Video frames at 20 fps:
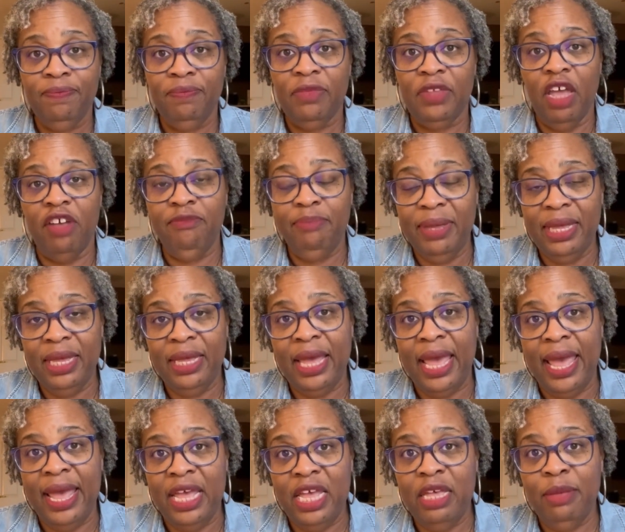of being
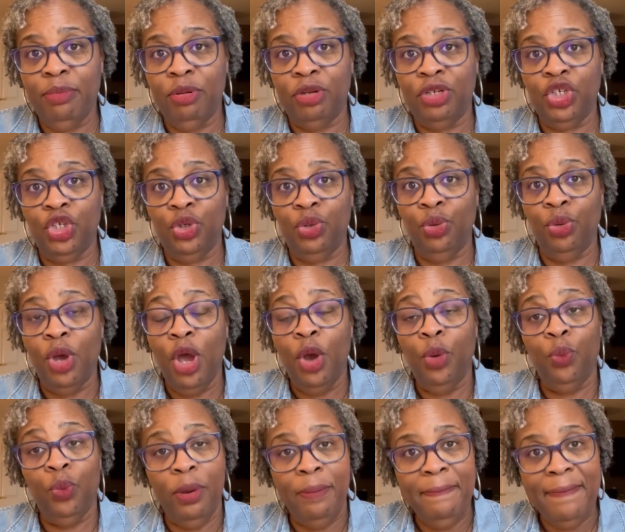able to
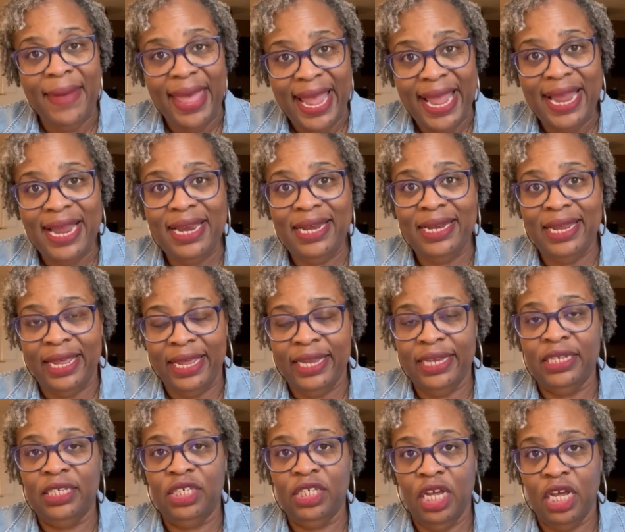remain
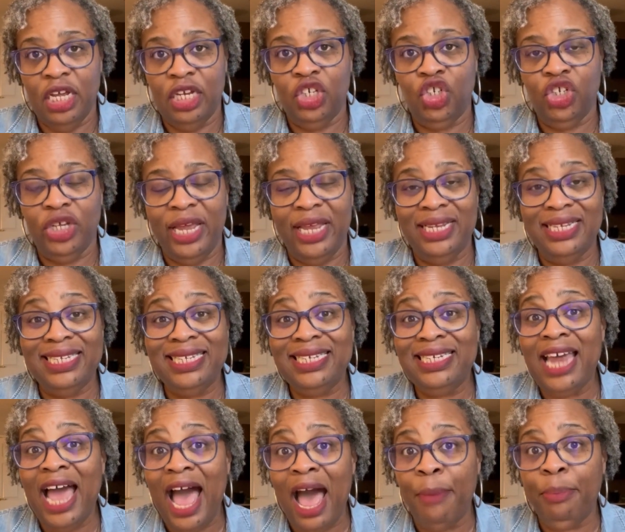in touch and
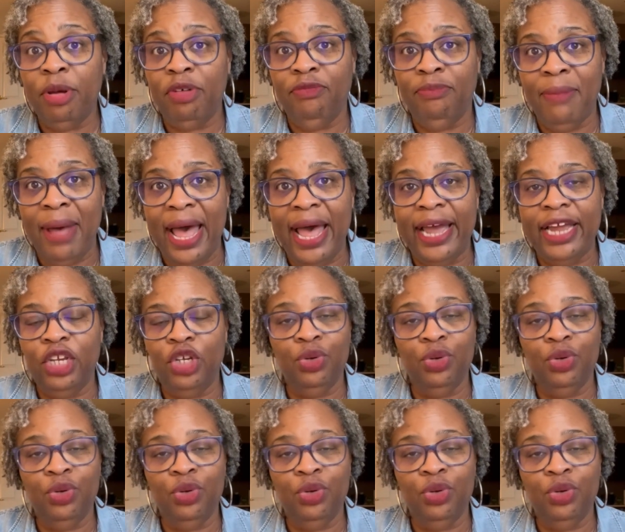top of mind.